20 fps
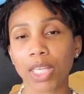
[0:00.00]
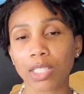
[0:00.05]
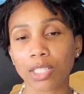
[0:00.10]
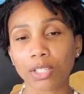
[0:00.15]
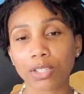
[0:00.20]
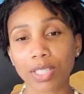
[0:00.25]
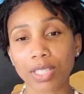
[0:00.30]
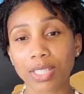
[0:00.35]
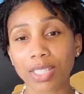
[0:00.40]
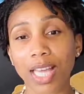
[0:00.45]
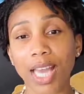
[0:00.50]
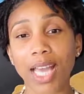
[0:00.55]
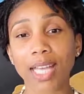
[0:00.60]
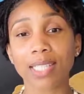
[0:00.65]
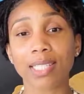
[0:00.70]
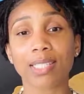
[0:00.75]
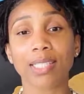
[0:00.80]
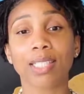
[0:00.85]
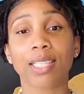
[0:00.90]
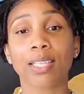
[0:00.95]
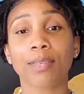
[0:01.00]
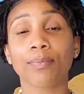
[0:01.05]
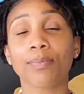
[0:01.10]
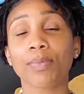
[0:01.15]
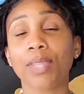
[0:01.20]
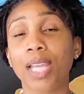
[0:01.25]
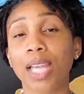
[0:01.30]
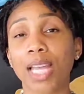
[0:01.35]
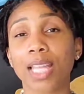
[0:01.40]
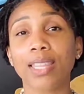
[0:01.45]
So this last
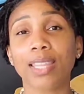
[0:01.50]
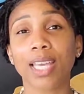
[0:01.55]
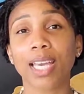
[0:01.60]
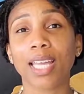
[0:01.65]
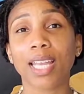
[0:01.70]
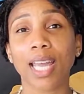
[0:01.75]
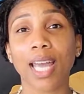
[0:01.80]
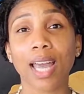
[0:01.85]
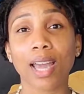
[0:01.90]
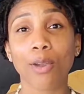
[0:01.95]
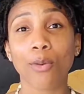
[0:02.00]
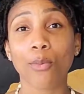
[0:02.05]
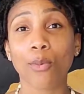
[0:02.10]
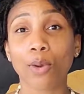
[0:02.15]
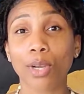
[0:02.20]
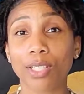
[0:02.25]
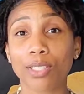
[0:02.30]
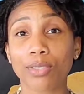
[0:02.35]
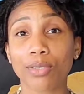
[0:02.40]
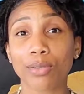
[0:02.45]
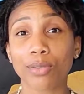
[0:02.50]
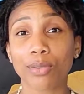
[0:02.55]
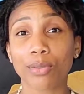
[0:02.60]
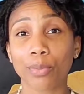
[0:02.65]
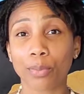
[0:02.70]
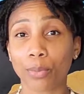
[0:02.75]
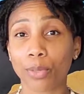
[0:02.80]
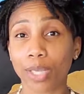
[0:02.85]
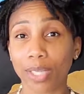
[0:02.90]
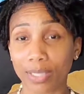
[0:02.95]
thing that I want
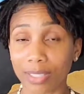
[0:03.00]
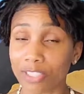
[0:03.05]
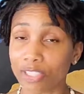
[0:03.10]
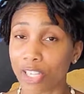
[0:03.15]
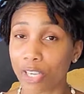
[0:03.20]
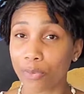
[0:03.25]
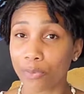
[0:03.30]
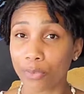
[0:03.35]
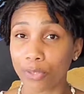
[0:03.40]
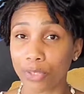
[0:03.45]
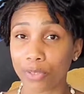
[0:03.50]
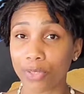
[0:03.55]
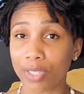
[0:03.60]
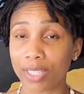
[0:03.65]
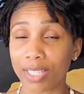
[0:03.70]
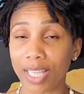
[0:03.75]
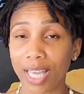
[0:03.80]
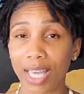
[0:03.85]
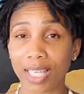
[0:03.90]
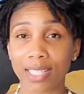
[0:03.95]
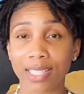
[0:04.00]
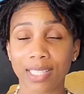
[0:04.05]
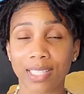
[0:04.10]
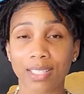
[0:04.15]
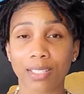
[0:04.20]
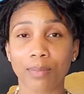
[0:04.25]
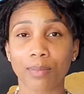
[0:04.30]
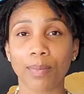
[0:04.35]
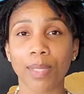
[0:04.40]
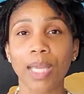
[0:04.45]
to bring share for you, this last
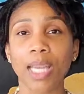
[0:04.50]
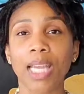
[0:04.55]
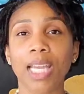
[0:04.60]
tip